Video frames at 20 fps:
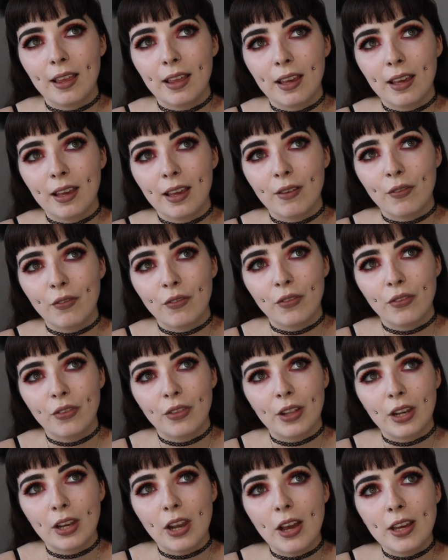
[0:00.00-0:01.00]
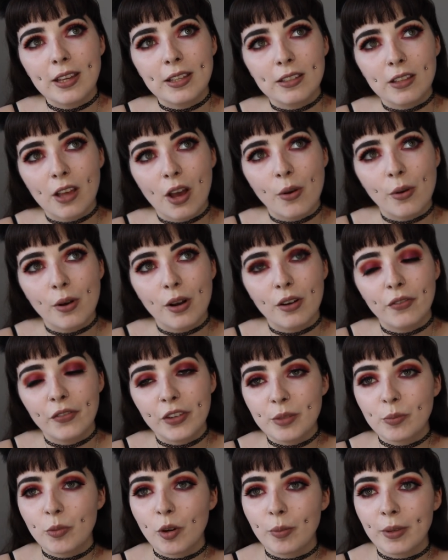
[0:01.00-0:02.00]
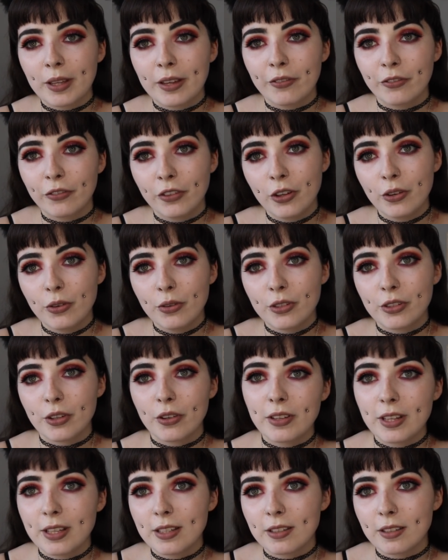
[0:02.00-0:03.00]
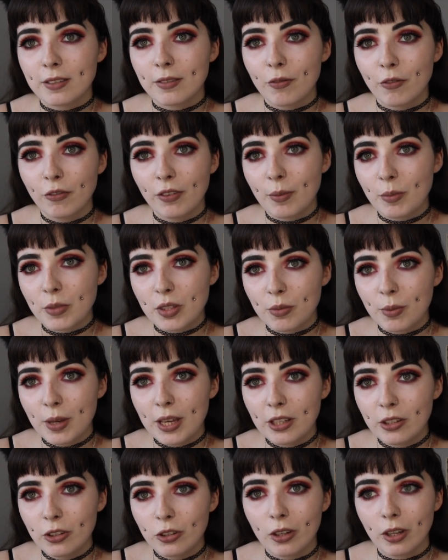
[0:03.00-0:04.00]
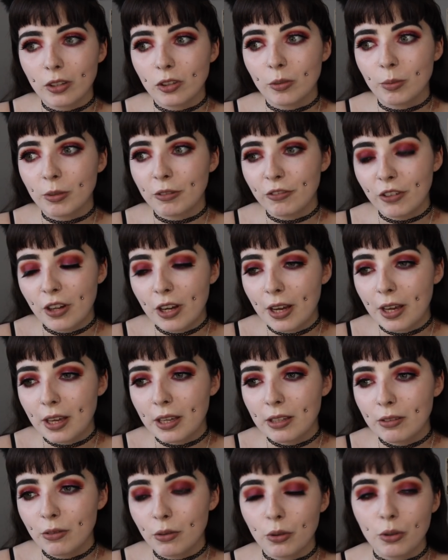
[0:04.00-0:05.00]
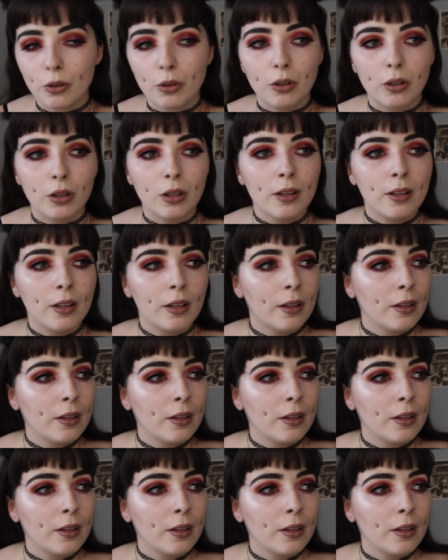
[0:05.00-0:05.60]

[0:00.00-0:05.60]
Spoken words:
if the lights go off, it's probably a fuse, so you need to flip the switch and you'll be fine, or